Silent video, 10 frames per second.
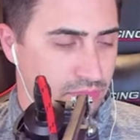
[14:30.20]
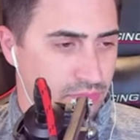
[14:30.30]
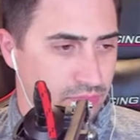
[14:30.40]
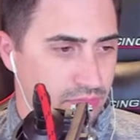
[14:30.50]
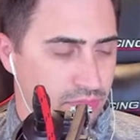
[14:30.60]

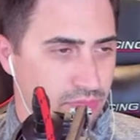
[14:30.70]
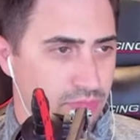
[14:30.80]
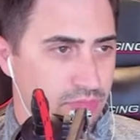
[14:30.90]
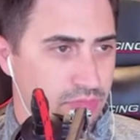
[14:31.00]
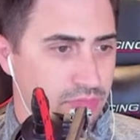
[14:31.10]

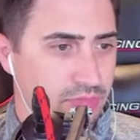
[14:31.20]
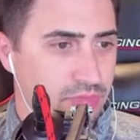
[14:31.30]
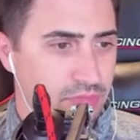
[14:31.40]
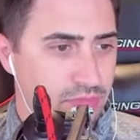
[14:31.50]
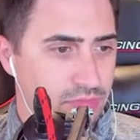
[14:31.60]

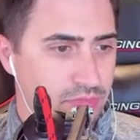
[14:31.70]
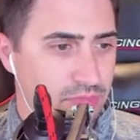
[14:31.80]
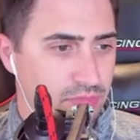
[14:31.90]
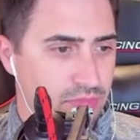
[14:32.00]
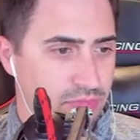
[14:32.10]

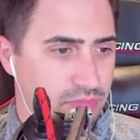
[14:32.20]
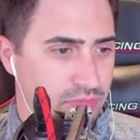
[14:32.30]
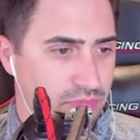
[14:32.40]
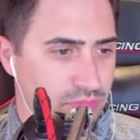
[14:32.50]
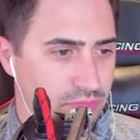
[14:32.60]

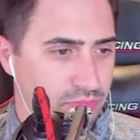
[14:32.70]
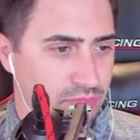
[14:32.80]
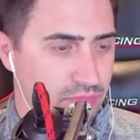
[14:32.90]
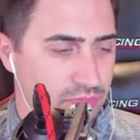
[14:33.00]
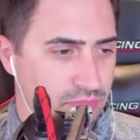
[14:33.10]

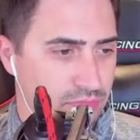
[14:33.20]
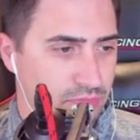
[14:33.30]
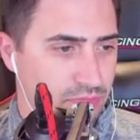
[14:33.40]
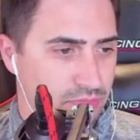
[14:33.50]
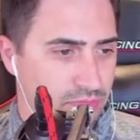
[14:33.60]

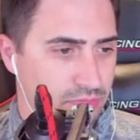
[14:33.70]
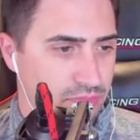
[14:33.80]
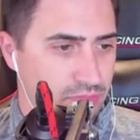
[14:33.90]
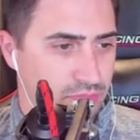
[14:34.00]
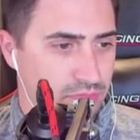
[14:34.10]

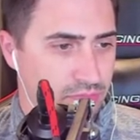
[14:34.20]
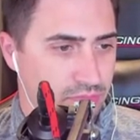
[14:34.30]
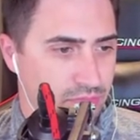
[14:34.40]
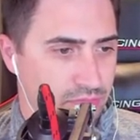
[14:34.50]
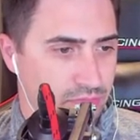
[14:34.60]

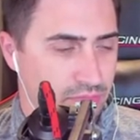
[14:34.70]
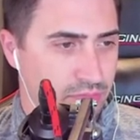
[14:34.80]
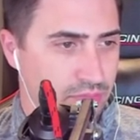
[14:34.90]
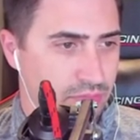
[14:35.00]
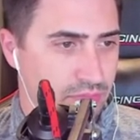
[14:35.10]

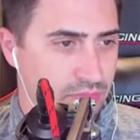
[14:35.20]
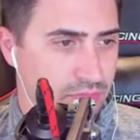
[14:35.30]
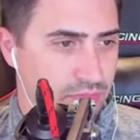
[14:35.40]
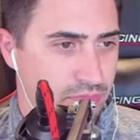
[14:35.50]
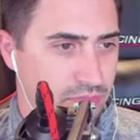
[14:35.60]

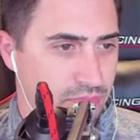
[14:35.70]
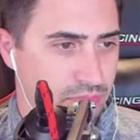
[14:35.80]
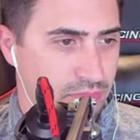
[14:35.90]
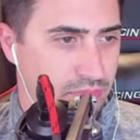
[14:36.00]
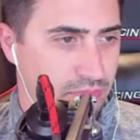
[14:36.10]

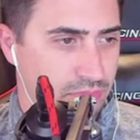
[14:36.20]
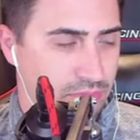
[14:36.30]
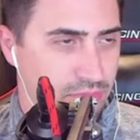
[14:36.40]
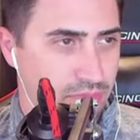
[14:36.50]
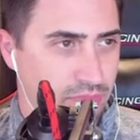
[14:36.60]

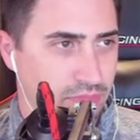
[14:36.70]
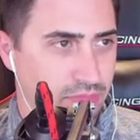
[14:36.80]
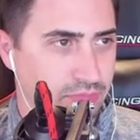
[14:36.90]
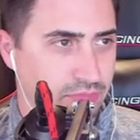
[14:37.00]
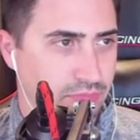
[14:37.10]

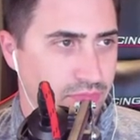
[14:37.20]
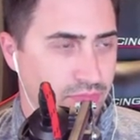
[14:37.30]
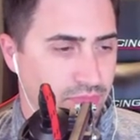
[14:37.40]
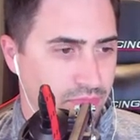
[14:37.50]
The person shown says nothing.